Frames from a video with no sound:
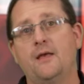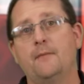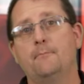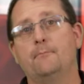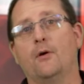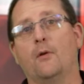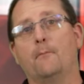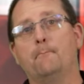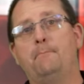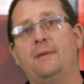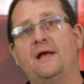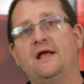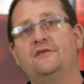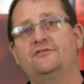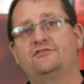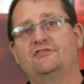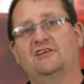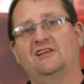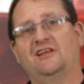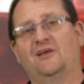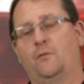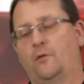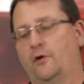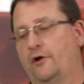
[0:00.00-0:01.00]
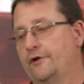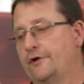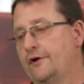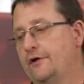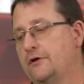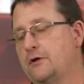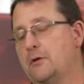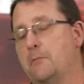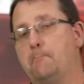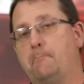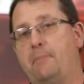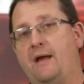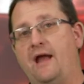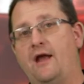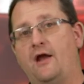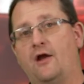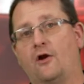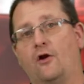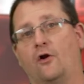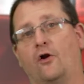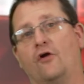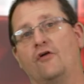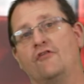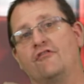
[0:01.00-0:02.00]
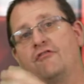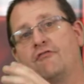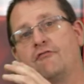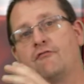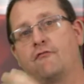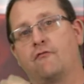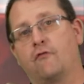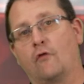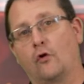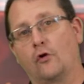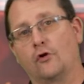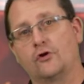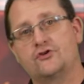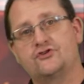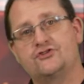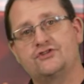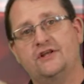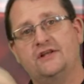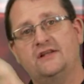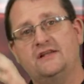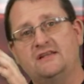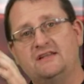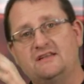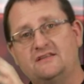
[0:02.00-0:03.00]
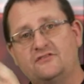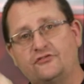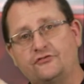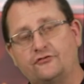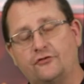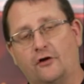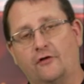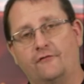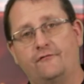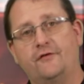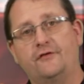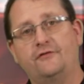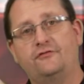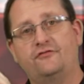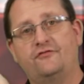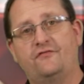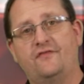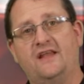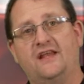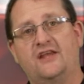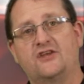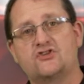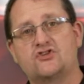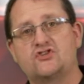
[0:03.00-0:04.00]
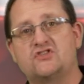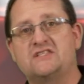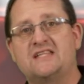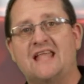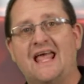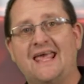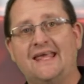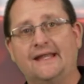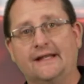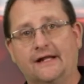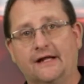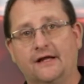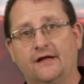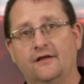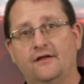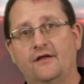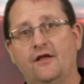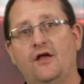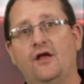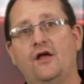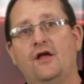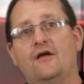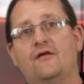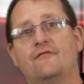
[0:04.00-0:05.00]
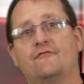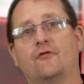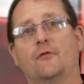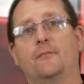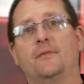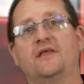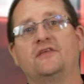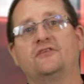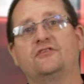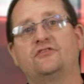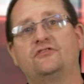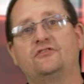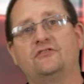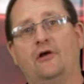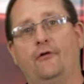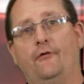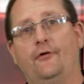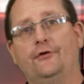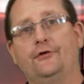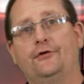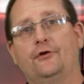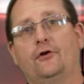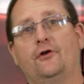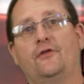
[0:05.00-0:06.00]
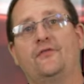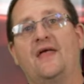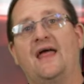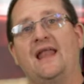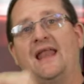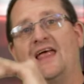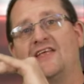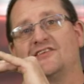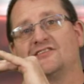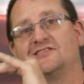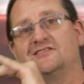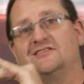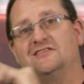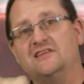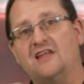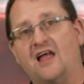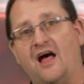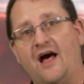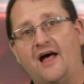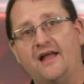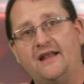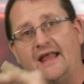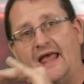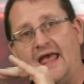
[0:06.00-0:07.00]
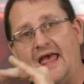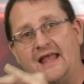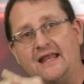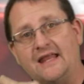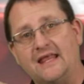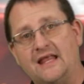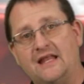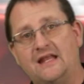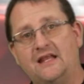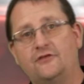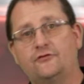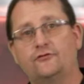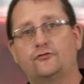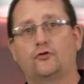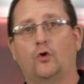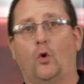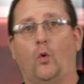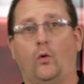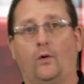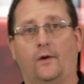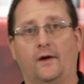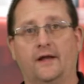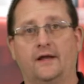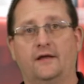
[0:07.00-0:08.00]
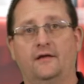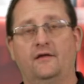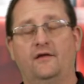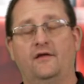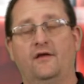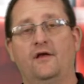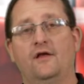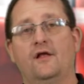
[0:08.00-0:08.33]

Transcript: But basically, we're going to compare virgin surface finish data from a cylinder that has not had any scoring